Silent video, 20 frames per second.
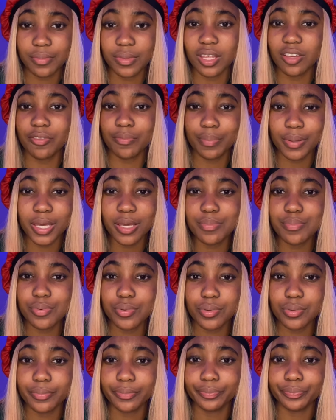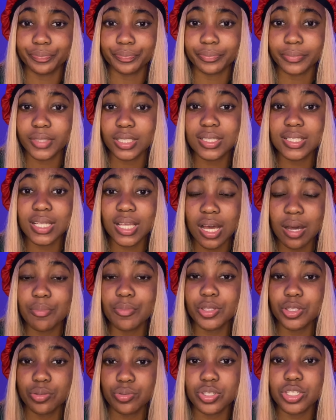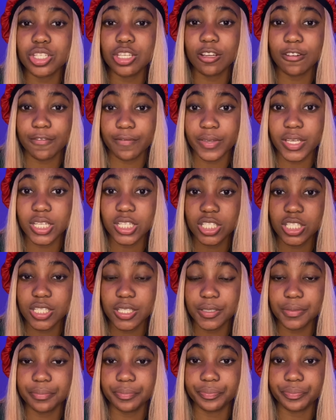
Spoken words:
of people to come with you to your vision.